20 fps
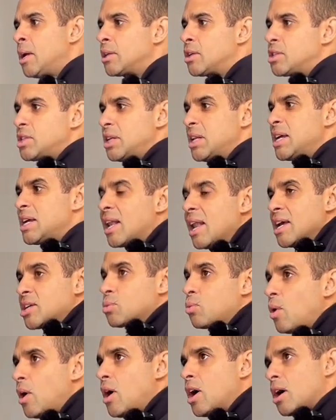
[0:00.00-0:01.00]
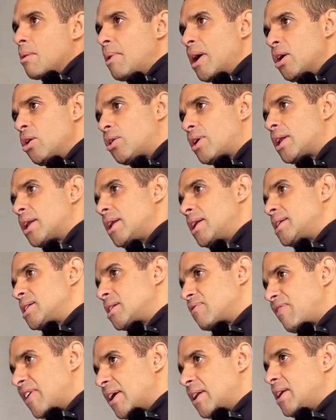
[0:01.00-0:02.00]
Does it need less work? Am I looking at
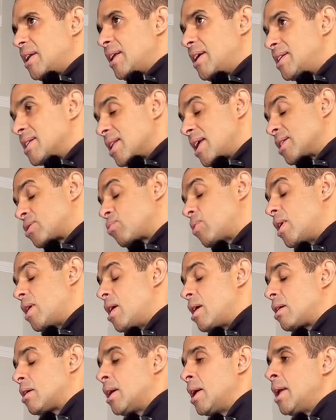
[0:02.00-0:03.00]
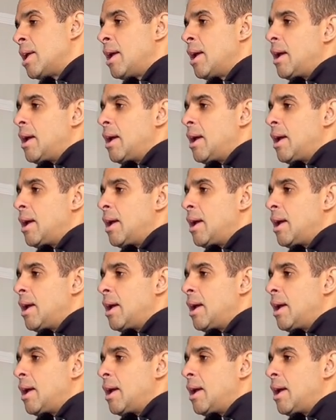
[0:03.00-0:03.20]
this thinking it needs less work?